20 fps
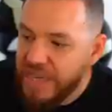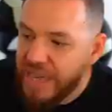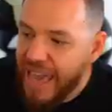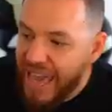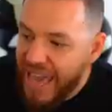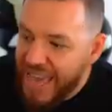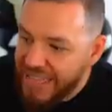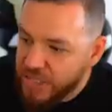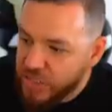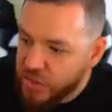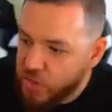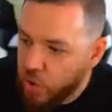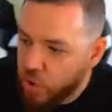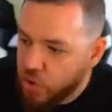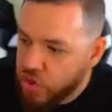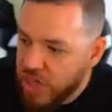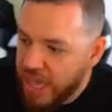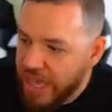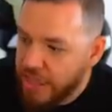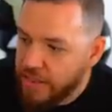and Soul
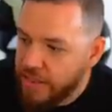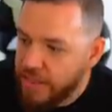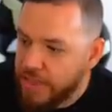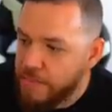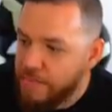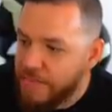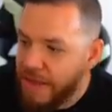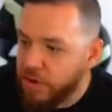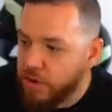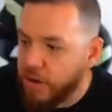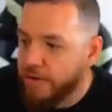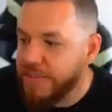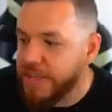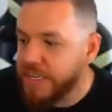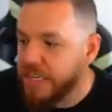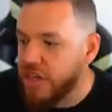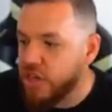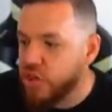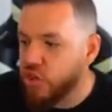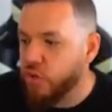Chain, the amount of
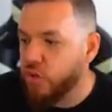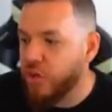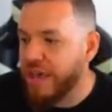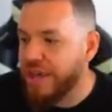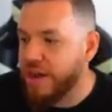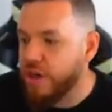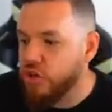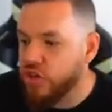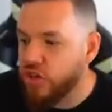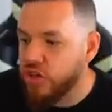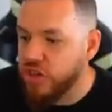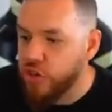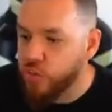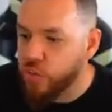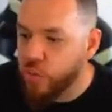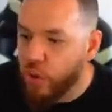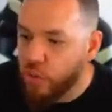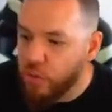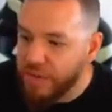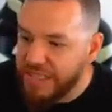additional energy you
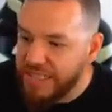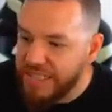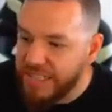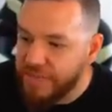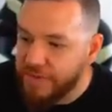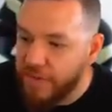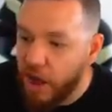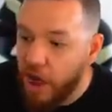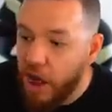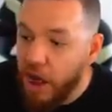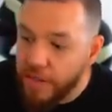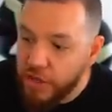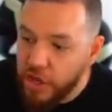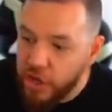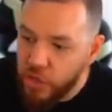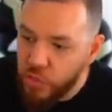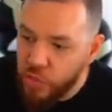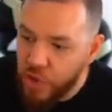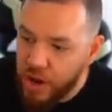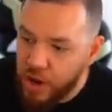will receive on the
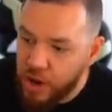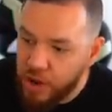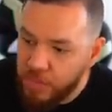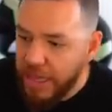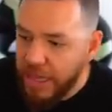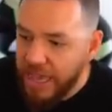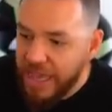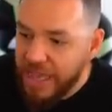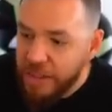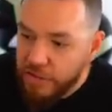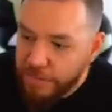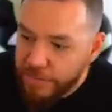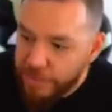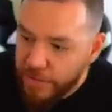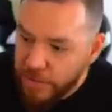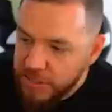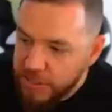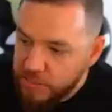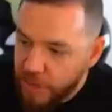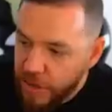new realm in the
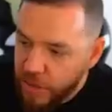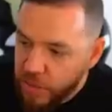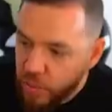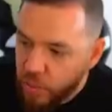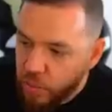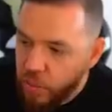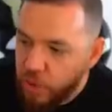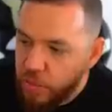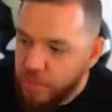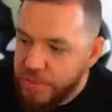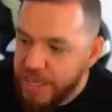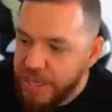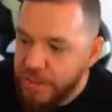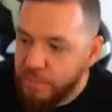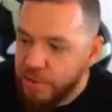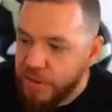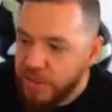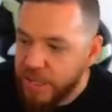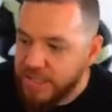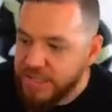first month will be
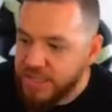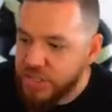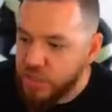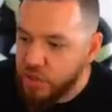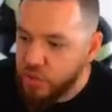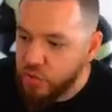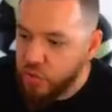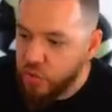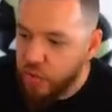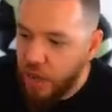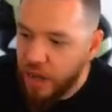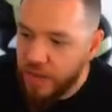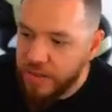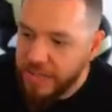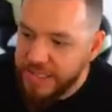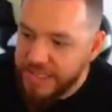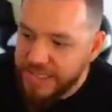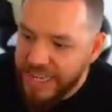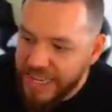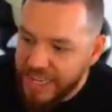plus two. On the
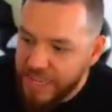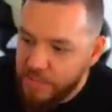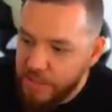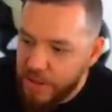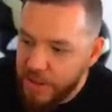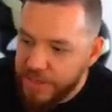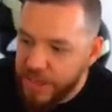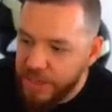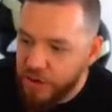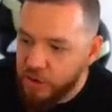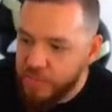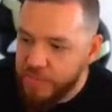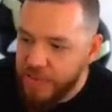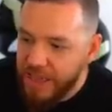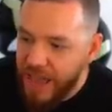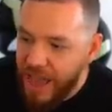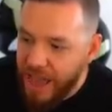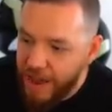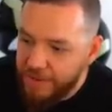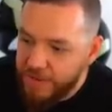second month, it'll be
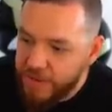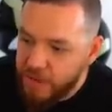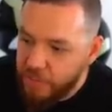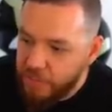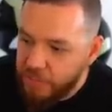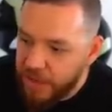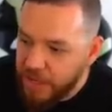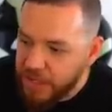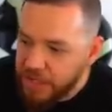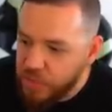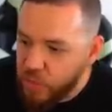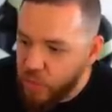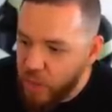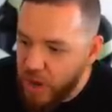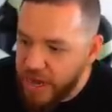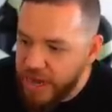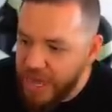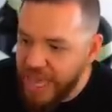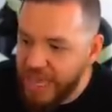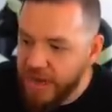halved to plus
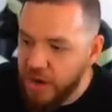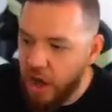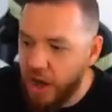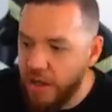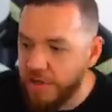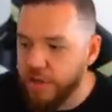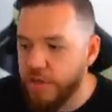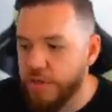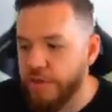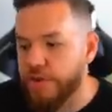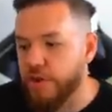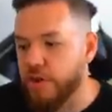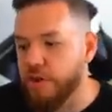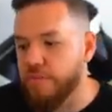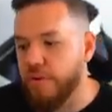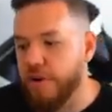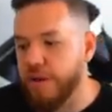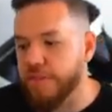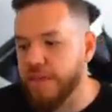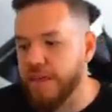one. And on the third
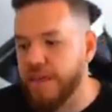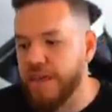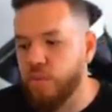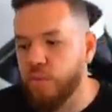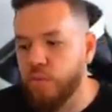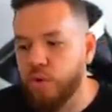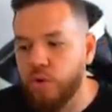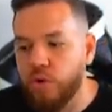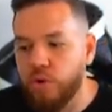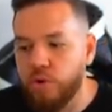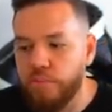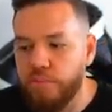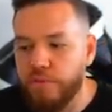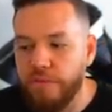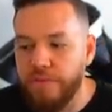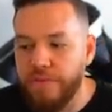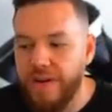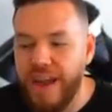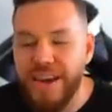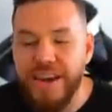month, it will
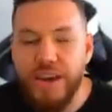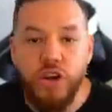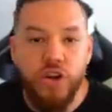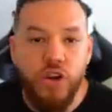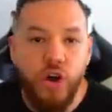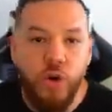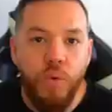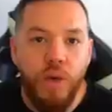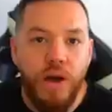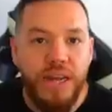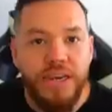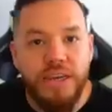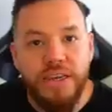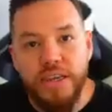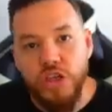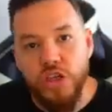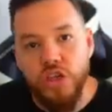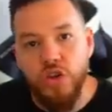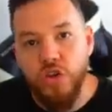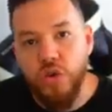provide no
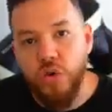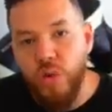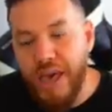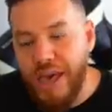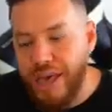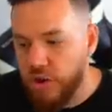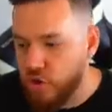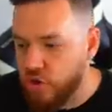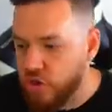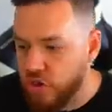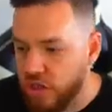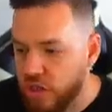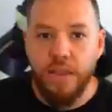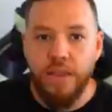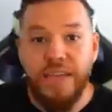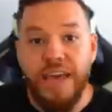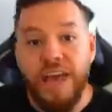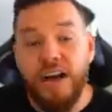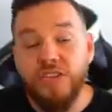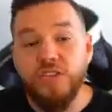additional energy.
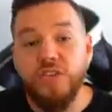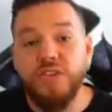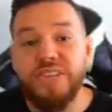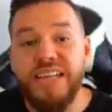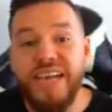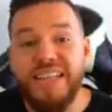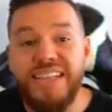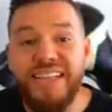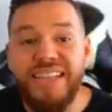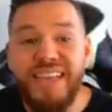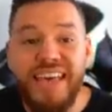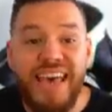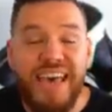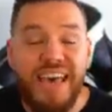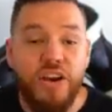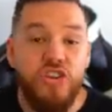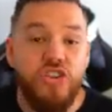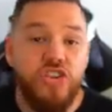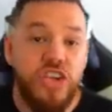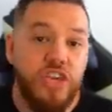They also said that the
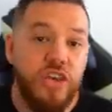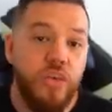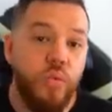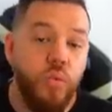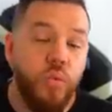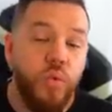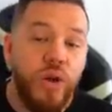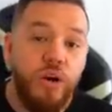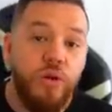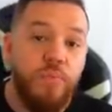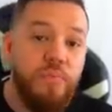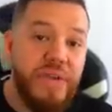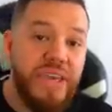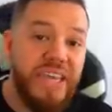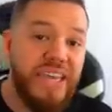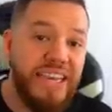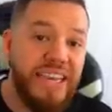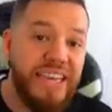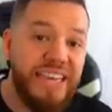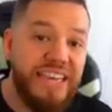energy will
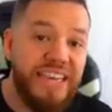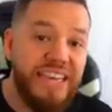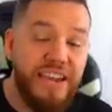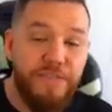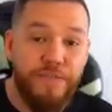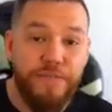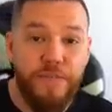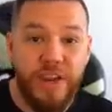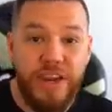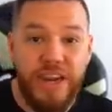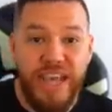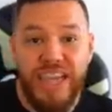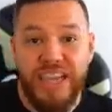be different and